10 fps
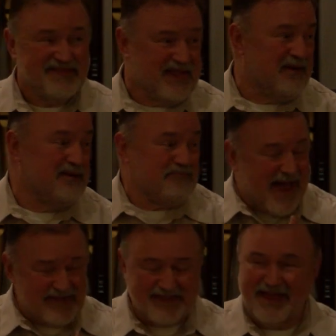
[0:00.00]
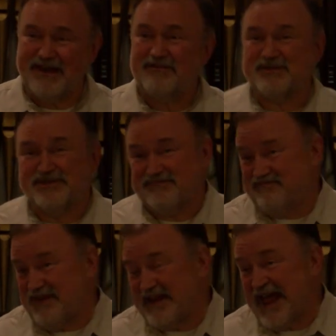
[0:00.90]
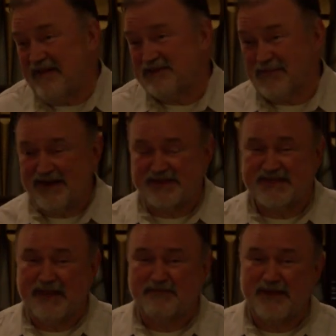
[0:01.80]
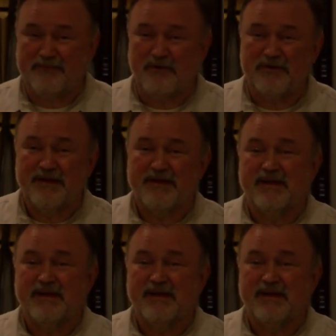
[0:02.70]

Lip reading: I mean, back then it was, you could have as many as 10 people.